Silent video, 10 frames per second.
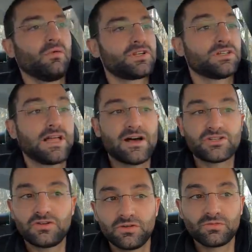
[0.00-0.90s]
which
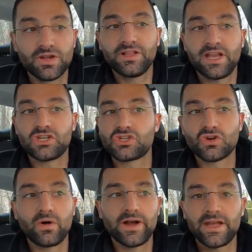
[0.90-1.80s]
allows you to really
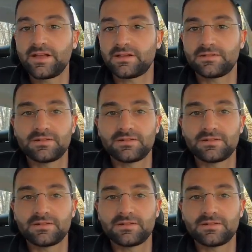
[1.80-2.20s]
enjoy